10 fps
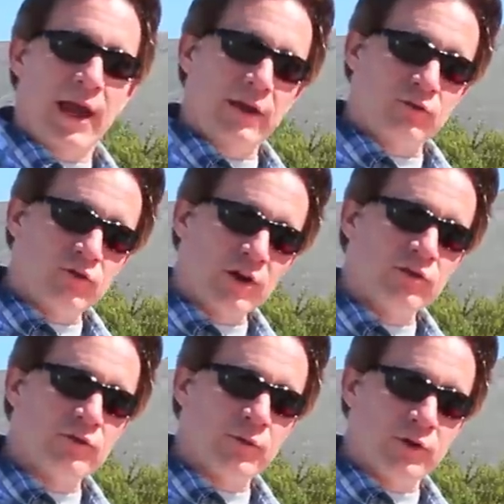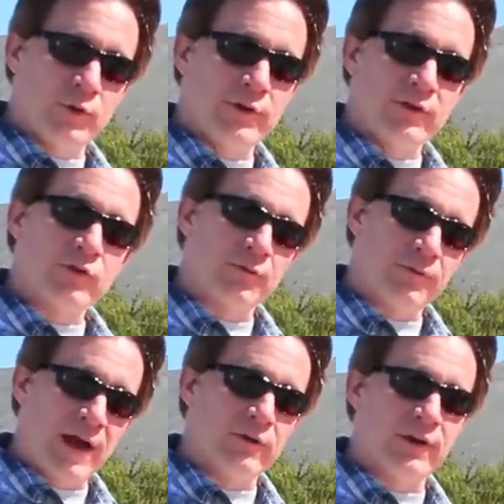Instructions for doing this are
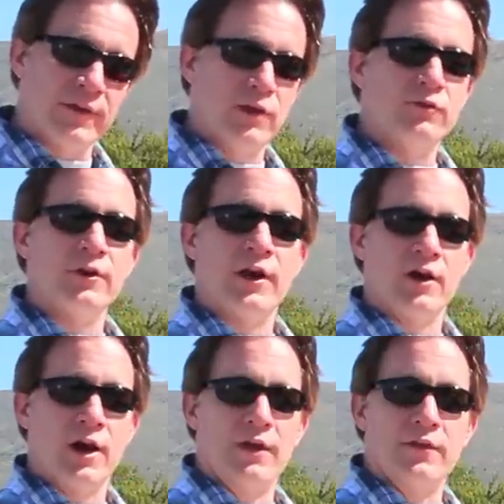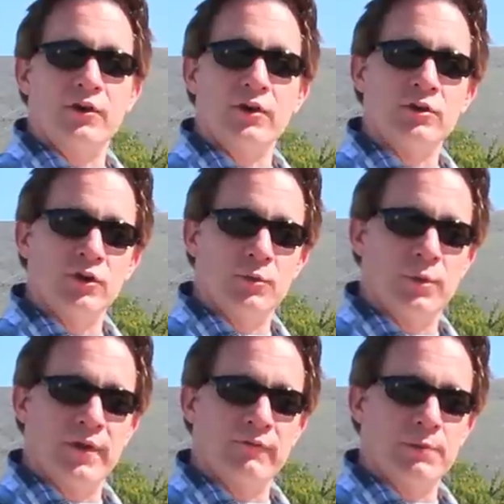found in the use and care guide that are included
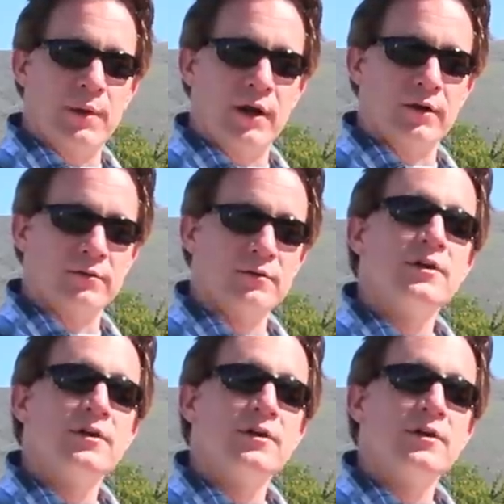with every pair.